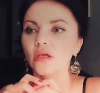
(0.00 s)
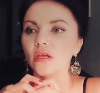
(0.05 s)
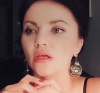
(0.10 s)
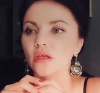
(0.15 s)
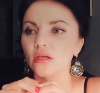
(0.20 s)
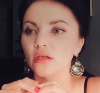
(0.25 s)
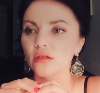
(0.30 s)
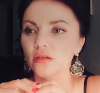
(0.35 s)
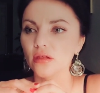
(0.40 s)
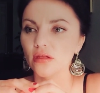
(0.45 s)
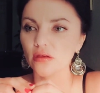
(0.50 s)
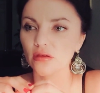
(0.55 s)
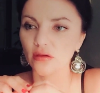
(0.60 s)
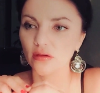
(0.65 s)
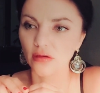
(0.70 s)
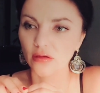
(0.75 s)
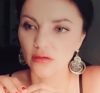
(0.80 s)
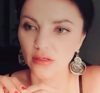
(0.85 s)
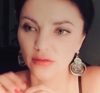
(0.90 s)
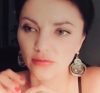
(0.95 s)
and
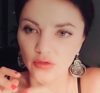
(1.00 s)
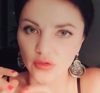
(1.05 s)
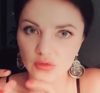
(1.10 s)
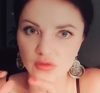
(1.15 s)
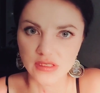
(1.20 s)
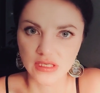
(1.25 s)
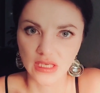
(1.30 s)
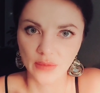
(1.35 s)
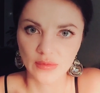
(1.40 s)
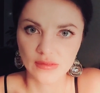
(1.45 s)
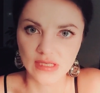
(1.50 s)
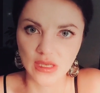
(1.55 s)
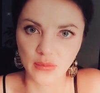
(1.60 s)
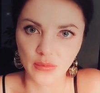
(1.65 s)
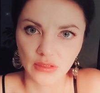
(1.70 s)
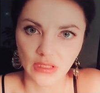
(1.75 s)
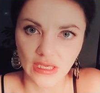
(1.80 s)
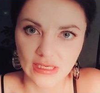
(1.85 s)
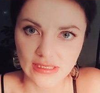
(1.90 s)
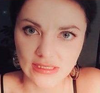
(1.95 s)
uh, if you skipped
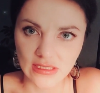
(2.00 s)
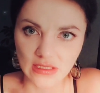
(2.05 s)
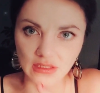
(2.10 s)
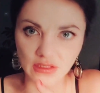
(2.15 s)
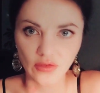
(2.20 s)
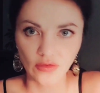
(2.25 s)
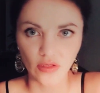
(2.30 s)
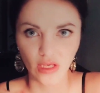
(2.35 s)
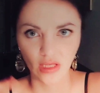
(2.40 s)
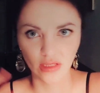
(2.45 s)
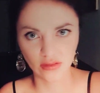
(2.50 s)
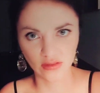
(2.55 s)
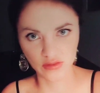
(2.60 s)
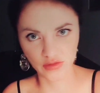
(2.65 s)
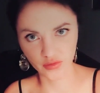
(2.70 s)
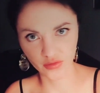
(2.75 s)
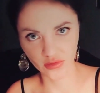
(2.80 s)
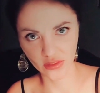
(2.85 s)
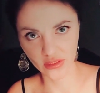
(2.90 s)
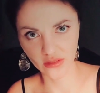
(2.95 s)
some lesson, you can
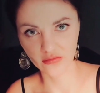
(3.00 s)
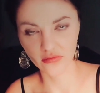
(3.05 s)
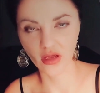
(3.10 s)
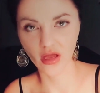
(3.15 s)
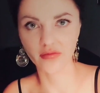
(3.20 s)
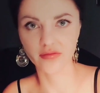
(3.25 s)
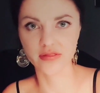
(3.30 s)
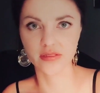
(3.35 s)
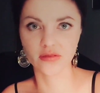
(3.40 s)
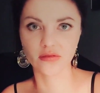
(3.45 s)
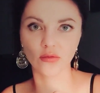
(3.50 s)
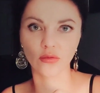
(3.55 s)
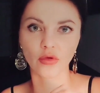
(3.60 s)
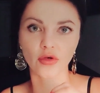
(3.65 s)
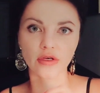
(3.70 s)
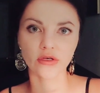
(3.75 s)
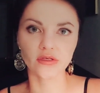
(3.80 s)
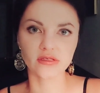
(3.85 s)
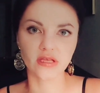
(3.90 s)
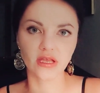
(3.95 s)
do it
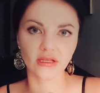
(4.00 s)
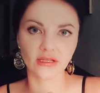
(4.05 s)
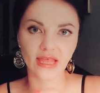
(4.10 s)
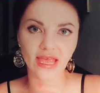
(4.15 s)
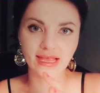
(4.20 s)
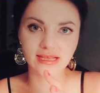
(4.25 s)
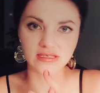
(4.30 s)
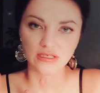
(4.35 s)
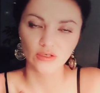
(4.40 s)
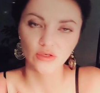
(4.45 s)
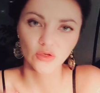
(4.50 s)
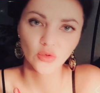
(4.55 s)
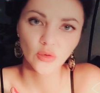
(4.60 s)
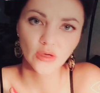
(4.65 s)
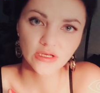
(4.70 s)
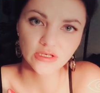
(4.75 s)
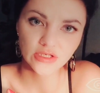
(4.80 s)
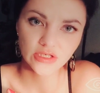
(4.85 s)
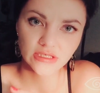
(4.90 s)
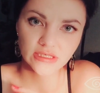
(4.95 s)
afterwards and ask your
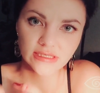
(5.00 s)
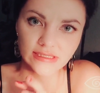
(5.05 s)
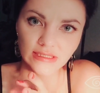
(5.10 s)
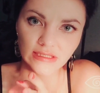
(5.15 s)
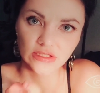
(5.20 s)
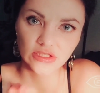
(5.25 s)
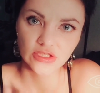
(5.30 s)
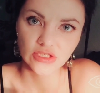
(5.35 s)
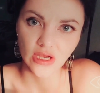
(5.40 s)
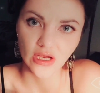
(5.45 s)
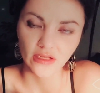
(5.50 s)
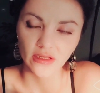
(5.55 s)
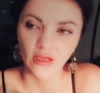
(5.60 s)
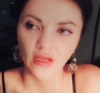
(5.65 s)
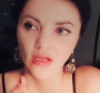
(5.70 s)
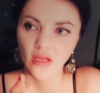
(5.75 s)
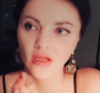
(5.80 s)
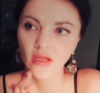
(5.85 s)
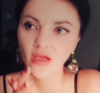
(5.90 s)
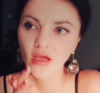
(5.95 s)
questions in chat.
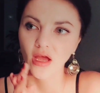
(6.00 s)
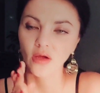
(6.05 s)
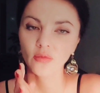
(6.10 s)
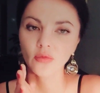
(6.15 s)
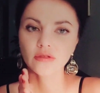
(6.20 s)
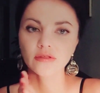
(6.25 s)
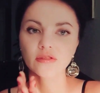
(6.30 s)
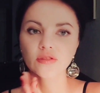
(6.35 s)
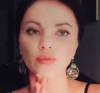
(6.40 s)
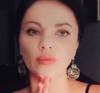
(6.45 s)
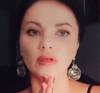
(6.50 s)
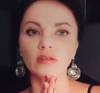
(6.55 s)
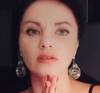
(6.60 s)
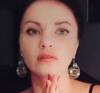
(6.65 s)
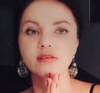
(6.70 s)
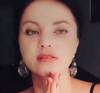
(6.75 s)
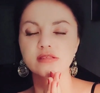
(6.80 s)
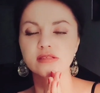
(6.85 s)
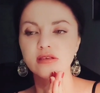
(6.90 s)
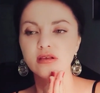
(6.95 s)
I want to
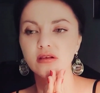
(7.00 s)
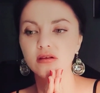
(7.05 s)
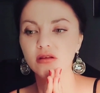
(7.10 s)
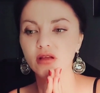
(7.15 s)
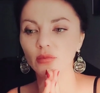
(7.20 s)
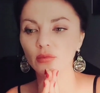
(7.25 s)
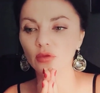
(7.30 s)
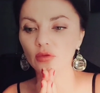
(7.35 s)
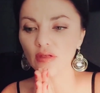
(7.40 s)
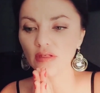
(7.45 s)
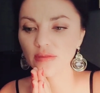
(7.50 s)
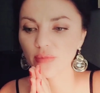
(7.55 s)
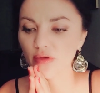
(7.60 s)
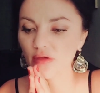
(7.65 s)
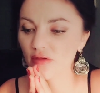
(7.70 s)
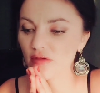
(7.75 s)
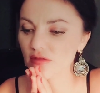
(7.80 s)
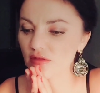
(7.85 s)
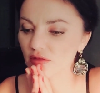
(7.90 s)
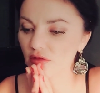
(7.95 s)
build this uh, community,
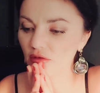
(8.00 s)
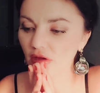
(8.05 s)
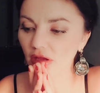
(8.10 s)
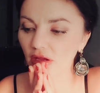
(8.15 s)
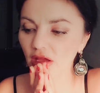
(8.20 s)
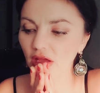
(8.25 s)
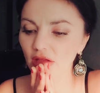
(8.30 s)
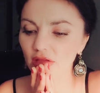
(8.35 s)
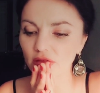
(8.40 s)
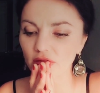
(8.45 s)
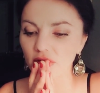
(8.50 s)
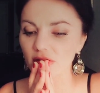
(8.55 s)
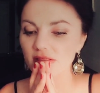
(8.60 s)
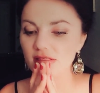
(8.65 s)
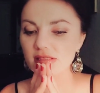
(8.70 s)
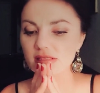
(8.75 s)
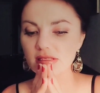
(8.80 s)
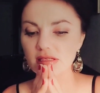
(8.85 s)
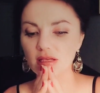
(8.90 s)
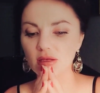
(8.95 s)
because you know, I, I don't
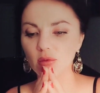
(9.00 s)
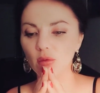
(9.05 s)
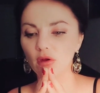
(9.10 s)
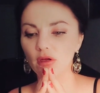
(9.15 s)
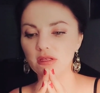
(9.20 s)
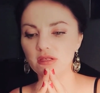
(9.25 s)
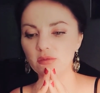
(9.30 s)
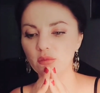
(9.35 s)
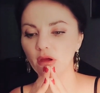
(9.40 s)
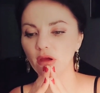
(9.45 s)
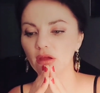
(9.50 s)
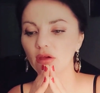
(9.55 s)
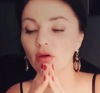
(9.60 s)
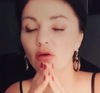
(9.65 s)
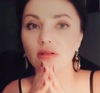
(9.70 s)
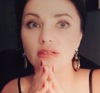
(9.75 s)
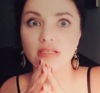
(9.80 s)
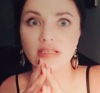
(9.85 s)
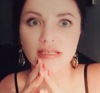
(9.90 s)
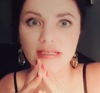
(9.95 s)
understand what is my
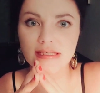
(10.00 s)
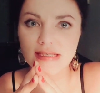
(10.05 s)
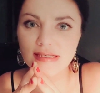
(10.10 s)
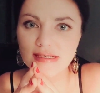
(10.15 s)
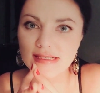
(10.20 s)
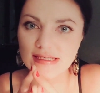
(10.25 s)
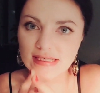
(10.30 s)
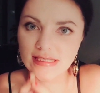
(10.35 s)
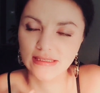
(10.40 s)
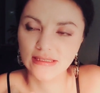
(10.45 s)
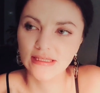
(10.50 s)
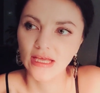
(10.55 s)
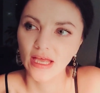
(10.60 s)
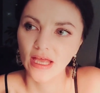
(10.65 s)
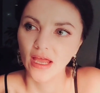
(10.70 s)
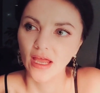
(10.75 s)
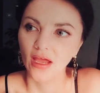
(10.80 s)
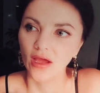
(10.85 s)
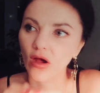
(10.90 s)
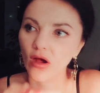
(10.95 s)
audience still.
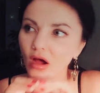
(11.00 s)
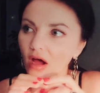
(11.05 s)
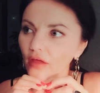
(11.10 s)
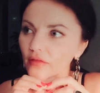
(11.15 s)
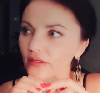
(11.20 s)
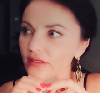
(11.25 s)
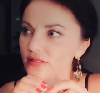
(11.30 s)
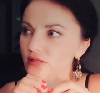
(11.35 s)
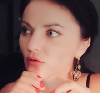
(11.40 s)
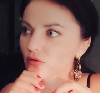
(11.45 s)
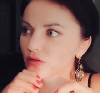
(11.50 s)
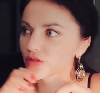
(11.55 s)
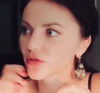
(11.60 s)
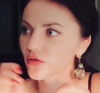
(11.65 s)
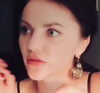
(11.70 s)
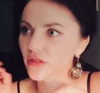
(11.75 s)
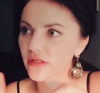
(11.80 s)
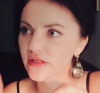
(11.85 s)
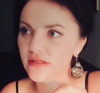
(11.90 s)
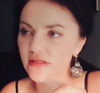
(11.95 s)
Are these only
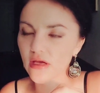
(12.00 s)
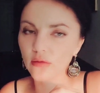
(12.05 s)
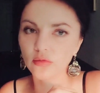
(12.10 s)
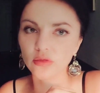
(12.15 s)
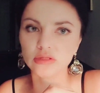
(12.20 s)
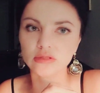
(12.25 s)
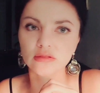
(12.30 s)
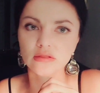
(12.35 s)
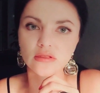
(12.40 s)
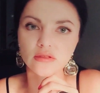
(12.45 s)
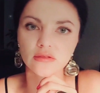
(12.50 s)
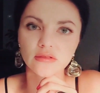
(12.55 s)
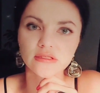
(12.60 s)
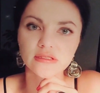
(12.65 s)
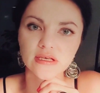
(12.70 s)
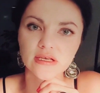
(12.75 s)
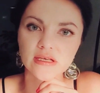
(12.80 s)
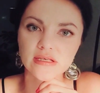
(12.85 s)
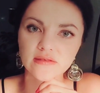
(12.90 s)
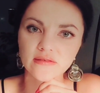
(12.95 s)
yogis? Someone uh,
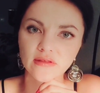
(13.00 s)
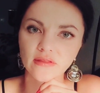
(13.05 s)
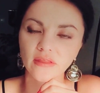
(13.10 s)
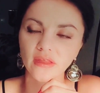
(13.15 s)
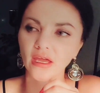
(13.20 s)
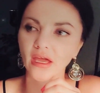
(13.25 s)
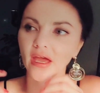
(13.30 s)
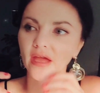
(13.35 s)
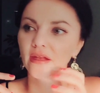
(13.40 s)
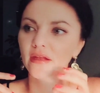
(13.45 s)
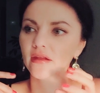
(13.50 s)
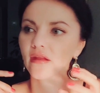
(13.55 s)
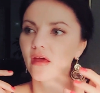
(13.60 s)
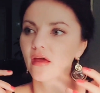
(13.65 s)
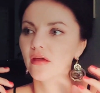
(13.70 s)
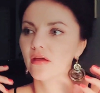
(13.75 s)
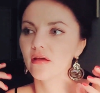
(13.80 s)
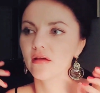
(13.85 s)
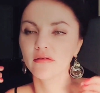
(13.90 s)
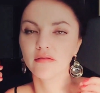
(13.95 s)
says that they had
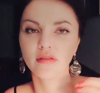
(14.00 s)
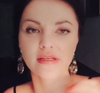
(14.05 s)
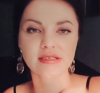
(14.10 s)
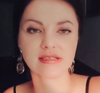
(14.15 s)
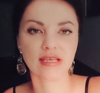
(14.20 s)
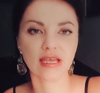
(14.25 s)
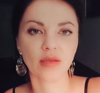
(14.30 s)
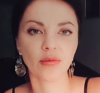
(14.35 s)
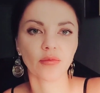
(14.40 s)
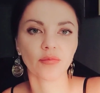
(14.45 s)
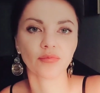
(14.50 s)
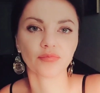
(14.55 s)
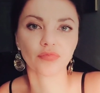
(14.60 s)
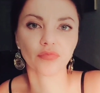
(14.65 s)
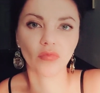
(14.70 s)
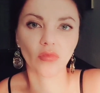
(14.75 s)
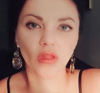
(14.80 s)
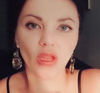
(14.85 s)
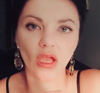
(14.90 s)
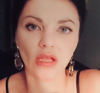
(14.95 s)
a, uh, the same
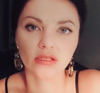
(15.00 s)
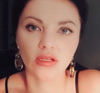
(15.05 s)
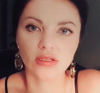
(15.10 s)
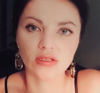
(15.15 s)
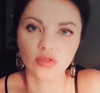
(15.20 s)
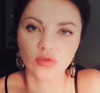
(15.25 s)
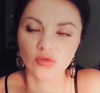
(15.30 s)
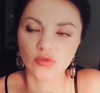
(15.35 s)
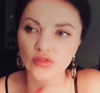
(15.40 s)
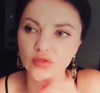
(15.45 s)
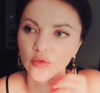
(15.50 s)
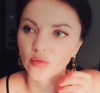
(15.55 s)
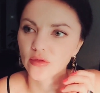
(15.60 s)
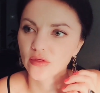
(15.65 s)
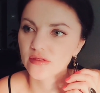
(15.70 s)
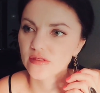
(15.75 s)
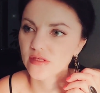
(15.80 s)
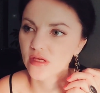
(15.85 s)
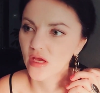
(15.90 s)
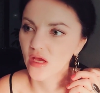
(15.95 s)
um, attitude
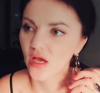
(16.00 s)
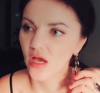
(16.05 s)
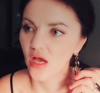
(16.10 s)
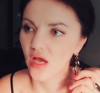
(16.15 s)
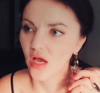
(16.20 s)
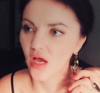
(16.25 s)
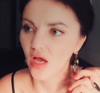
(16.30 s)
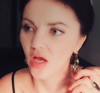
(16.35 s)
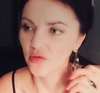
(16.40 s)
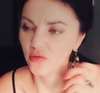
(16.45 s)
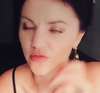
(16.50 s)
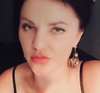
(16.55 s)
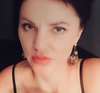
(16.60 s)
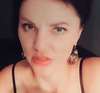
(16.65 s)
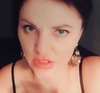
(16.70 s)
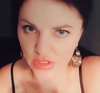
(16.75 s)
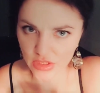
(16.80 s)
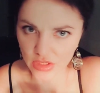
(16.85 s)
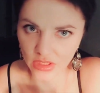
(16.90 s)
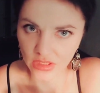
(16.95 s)
towards
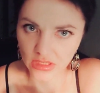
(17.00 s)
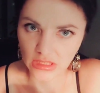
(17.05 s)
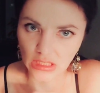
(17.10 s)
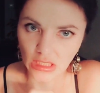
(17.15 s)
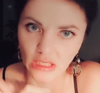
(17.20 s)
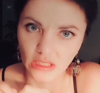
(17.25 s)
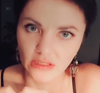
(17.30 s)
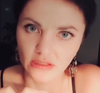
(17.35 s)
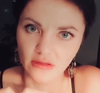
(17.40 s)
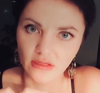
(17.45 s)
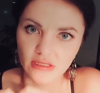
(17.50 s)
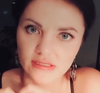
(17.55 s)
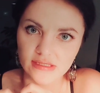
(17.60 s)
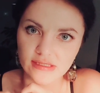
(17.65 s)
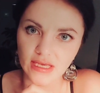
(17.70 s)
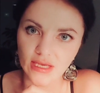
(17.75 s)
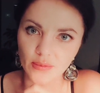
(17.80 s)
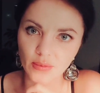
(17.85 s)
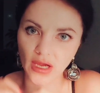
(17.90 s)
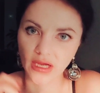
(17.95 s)
nutrition and the
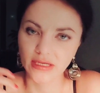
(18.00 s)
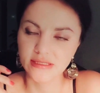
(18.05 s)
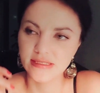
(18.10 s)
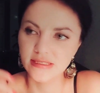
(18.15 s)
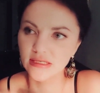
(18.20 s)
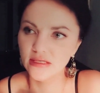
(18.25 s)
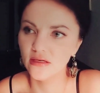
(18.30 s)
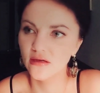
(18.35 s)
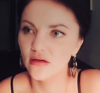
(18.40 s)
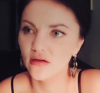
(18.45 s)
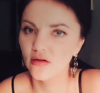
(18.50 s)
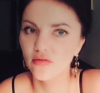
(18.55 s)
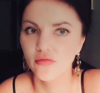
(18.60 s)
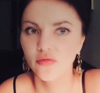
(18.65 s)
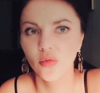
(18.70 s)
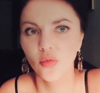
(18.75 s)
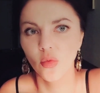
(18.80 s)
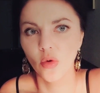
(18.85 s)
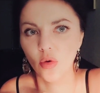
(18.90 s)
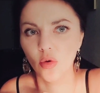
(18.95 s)
same idea of
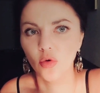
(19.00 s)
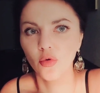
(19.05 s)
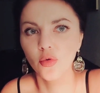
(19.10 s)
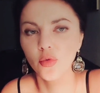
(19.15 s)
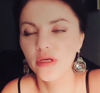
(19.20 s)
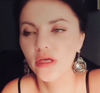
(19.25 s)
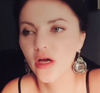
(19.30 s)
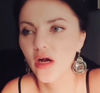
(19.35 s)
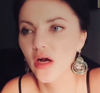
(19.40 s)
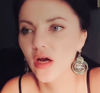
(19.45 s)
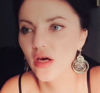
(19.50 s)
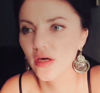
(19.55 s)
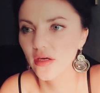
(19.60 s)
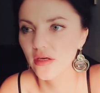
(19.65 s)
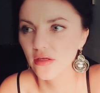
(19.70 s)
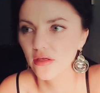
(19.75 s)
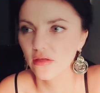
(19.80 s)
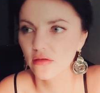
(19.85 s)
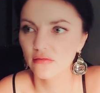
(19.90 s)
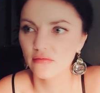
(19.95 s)
what, who we
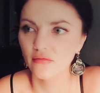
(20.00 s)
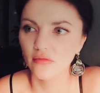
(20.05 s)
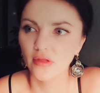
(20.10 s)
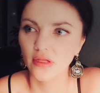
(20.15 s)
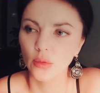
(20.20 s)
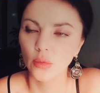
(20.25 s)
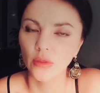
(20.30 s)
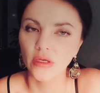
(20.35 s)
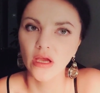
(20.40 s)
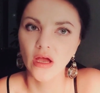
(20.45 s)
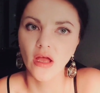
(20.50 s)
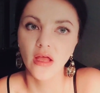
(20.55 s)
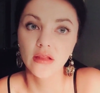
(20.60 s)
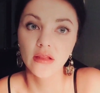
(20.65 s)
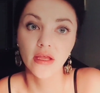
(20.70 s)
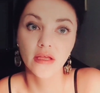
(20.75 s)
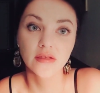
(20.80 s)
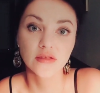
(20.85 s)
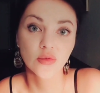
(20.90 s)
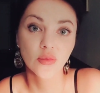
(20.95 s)
are. Uh, we are
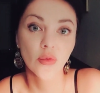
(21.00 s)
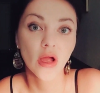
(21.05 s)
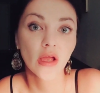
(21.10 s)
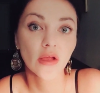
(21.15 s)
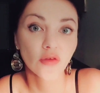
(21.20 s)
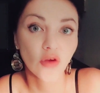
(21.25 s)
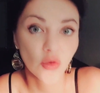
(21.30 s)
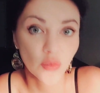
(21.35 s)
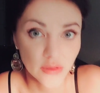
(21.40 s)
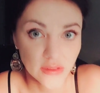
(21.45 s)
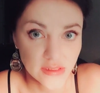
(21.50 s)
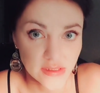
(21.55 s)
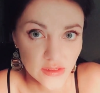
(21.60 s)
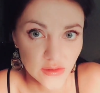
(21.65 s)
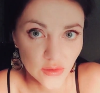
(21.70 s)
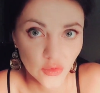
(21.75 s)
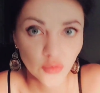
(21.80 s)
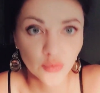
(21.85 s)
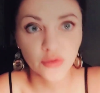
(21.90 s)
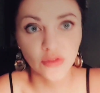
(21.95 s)

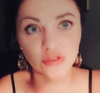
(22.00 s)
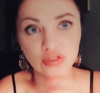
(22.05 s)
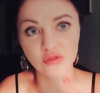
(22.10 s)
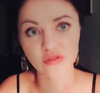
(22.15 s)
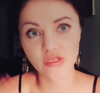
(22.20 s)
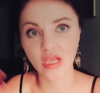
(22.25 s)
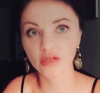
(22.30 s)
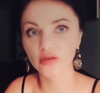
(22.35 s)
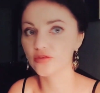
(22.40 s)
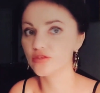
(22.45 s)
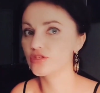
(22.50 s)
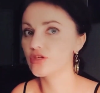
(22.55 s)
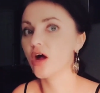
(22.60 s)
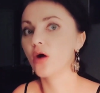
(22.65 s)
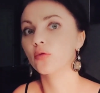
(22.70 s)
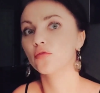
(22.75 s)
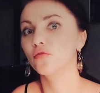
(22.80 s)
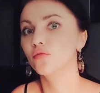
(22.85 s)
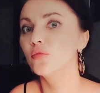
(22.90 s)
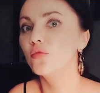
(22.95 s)
electrobio-robots who produce energy
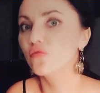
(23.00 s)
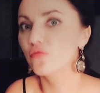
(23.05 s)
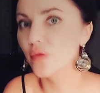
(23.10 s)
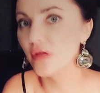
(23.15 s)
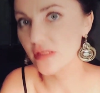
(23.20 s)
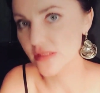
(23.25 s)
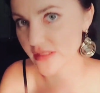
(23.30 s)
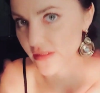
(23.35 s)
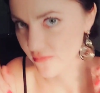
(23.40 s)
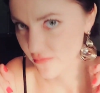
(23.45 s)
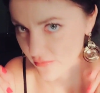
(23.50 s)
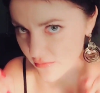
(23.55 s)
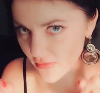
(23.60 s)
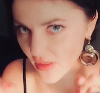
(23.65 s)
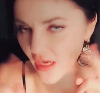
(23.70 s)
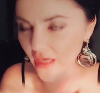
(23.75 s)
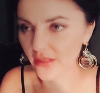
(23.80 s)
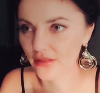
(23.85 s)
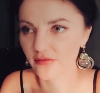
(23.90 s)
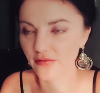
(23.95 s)
out of movements.
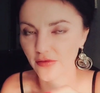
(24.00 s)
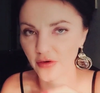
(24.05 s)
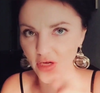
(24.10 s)
I